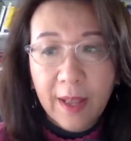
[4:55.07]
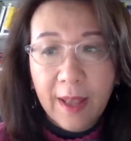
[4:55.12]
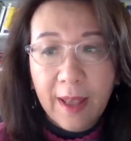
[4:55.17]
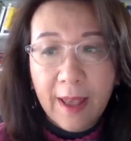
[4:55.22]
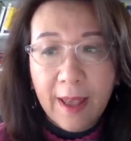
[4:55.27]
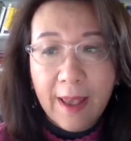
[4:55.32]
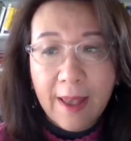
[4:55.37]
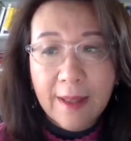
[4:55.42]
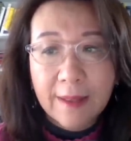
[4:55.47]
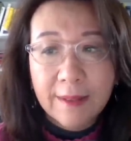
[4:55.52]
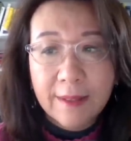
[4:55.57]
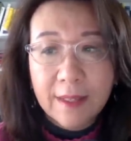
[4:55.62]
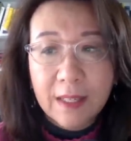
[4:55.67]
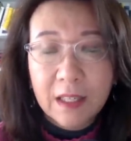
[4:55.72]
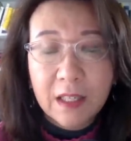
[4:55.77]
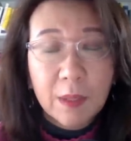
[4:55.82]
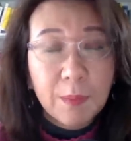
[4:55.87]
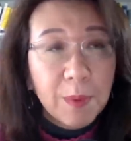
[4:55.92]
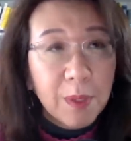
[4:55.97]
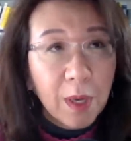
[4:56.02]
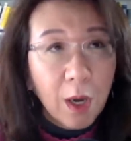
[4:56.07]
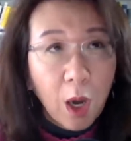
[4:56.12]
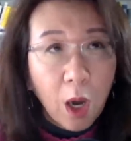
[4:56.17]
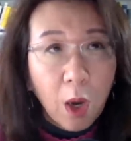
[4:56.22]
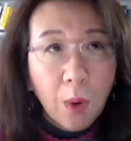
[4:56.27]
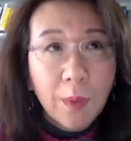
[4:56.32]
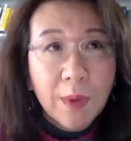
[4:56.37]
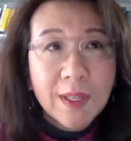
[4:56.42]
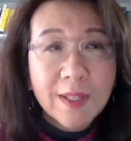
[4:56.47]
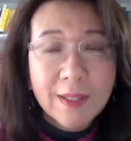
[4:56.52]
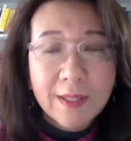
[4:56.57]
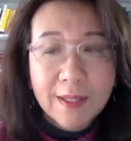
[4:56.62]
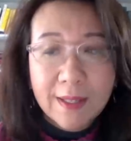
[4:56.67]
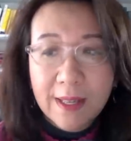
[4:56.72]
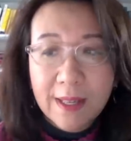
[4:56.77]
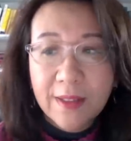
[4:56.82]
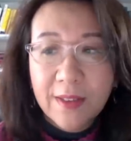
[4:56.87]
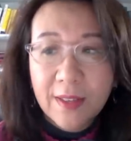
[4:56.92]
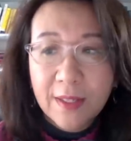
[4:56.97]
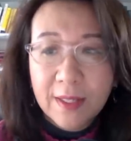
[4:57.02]
And C C P always
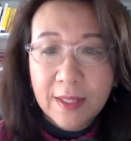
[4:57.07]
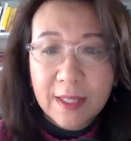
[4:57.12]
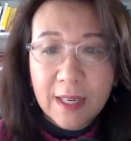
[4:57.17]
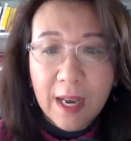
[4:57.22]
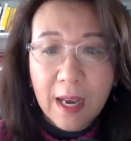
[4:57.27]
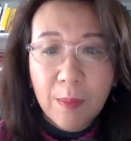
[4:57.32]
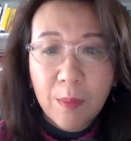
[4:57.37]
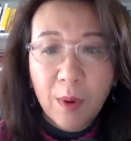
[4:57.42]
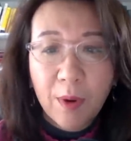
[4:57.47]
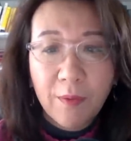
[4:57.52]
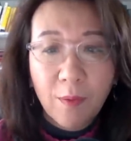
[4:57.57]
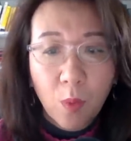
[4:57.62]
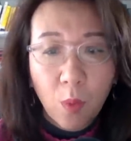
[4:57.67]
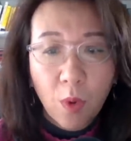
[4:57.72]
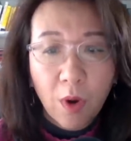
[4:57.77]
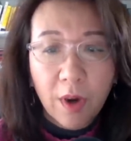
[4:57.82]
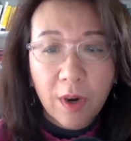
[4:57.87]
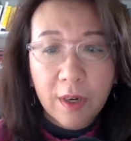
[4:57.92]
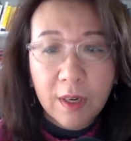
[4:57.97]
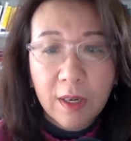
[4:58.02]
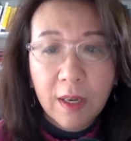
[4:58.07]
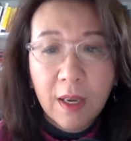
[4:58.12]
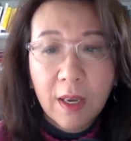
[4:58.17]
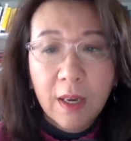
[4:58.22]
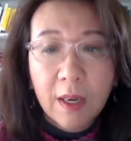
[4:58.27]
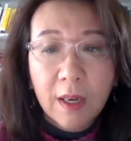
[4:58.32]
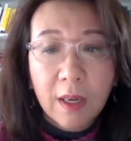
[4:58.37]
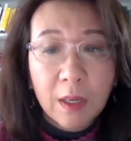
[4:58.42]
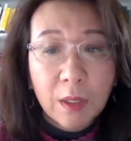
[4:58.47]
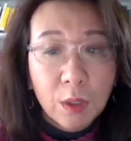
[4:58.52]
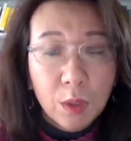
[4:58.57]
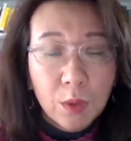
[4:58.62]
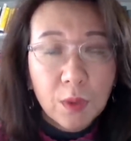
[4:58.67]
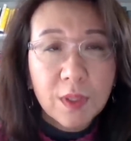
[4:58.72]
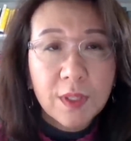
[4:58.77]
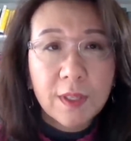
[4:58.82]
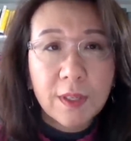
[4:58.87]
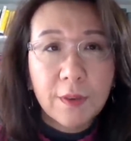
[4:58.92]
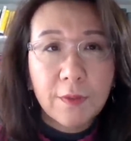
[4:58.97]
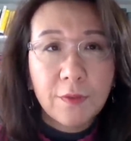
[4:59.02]
see this type of work
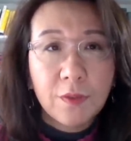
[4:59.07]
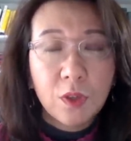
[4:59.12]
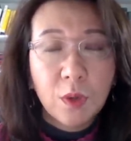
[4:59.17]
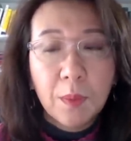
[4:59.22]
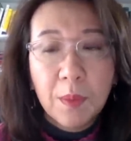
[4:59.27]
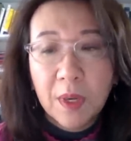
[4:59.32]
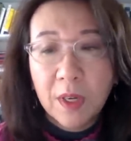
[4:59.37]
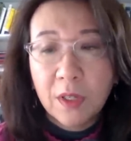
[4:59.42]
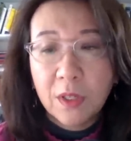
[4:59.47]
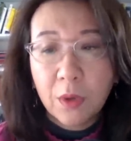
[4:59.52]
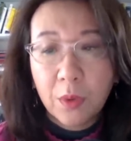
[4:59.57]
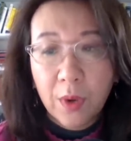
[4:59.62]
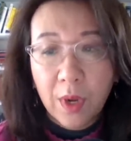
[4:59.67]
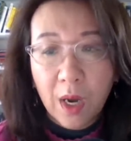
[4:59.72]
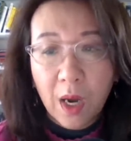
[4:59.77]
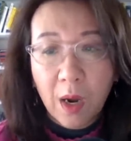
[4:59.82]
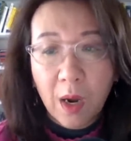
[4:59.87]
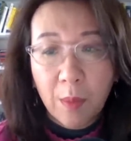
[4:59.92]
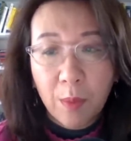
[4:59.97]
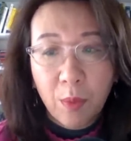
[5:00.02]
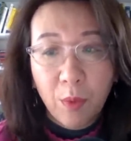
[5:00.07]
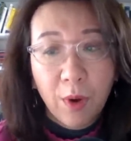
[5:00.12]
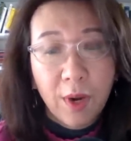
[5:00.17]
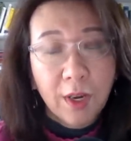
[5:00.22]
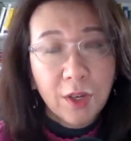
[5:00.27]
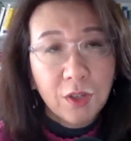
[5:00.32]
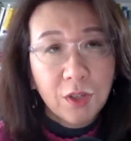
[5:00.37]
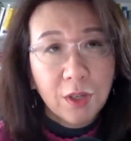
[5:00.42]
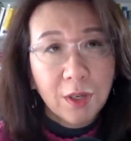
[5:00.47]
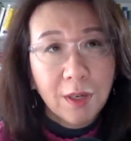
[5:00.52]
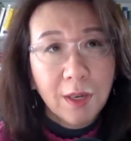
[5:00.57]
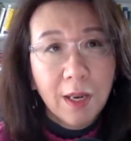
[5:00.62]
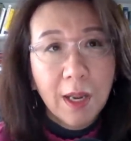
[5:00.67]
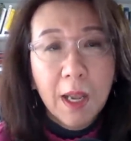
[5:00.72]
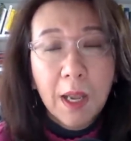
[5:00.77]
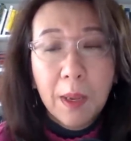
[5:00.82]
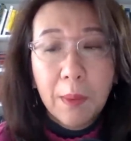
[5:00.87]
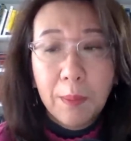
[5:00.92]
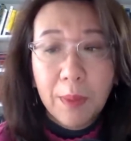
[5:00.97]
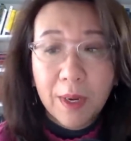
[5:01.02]
conducive to military operation
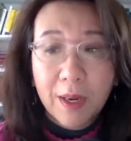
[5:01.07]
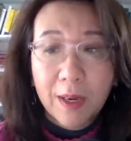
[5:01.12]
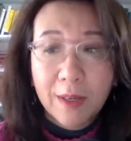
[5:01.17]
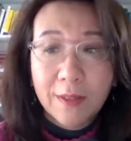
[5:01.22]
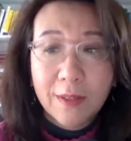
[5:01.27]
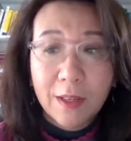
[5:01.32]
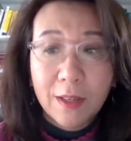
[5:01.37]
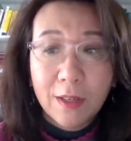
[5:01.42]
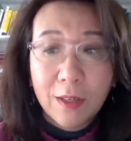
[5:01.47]
because it